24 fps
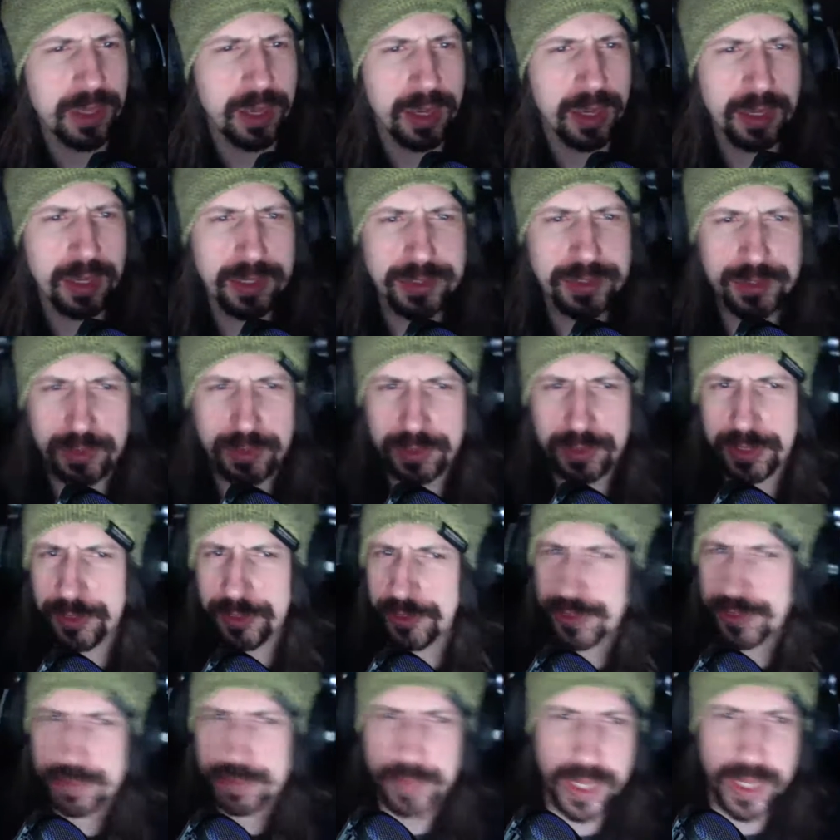eyes only
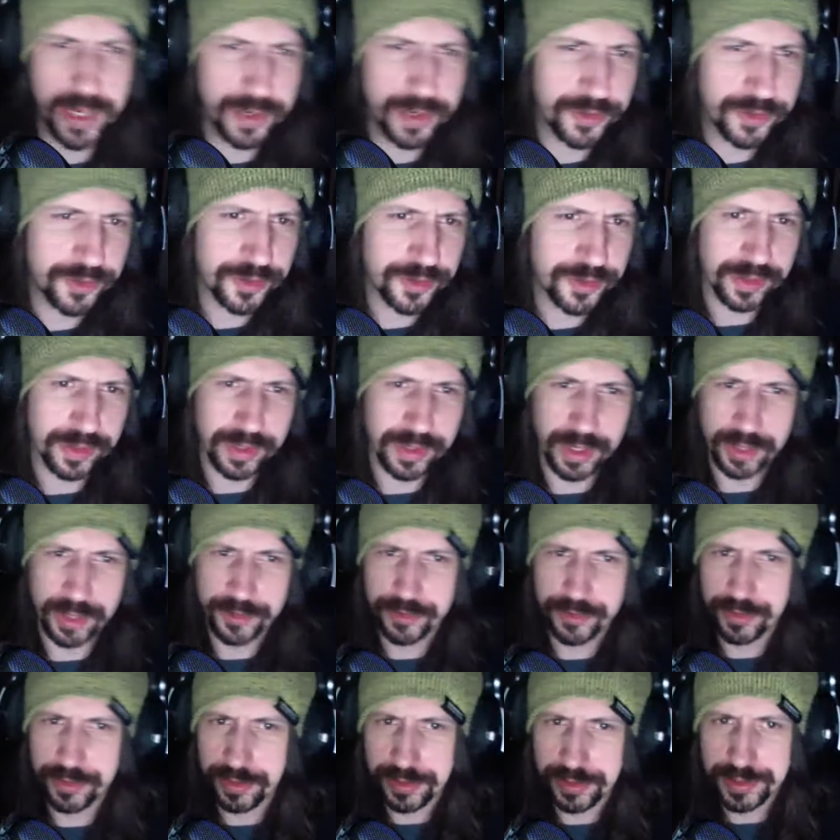just managed to
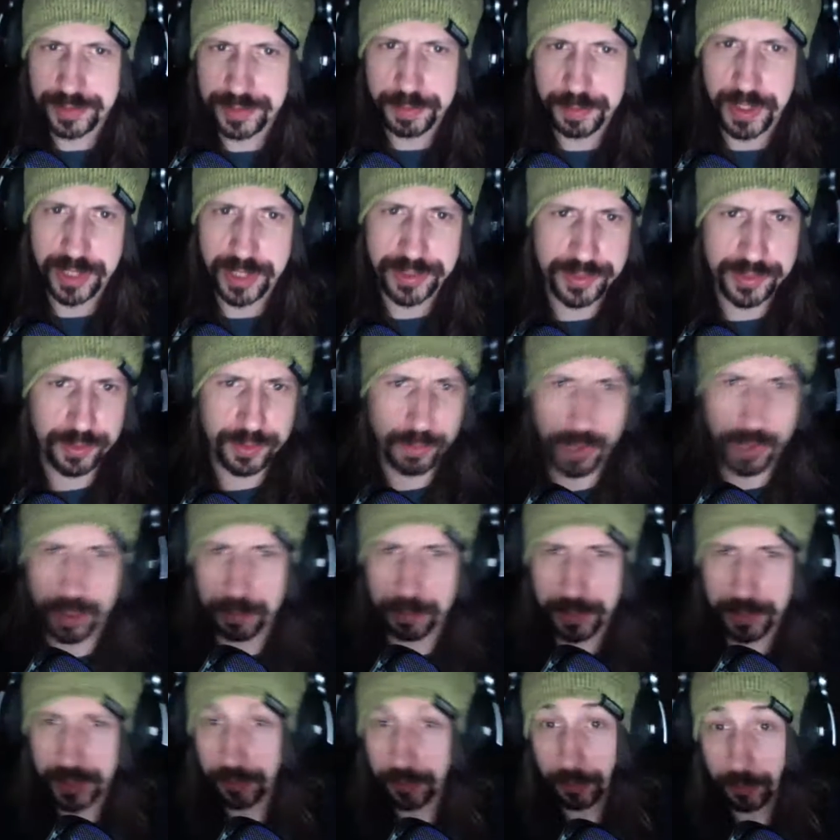catch the space around
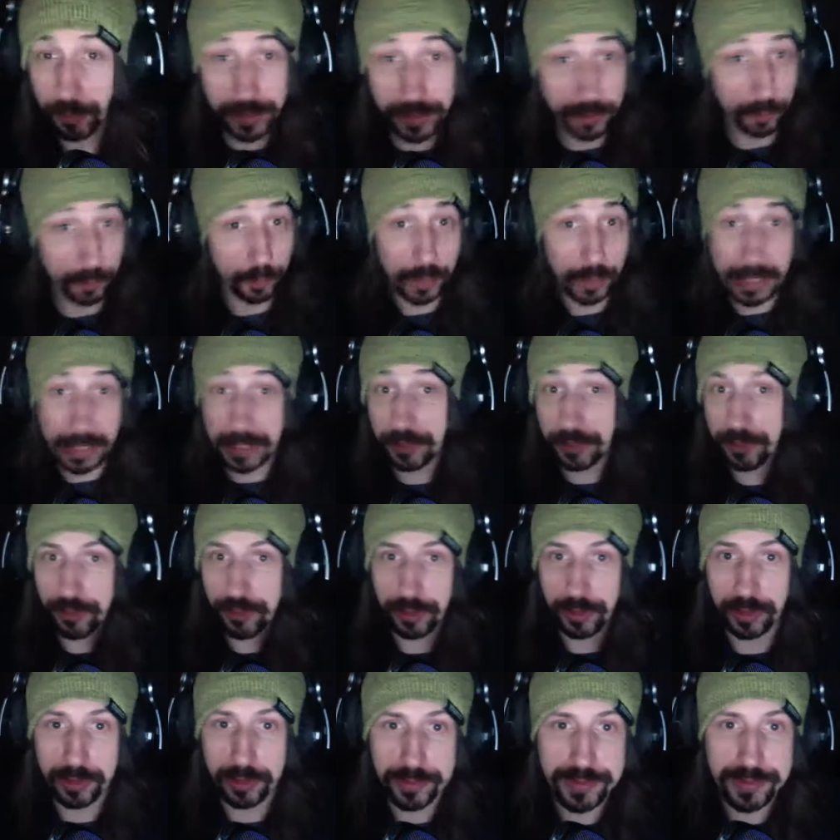me
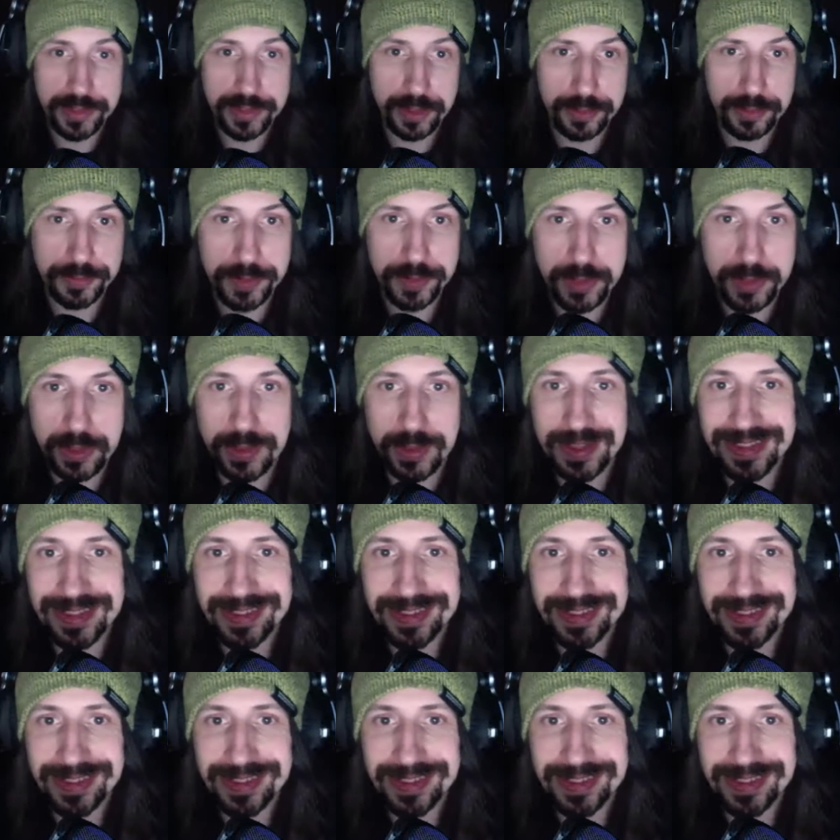rearranging itself into the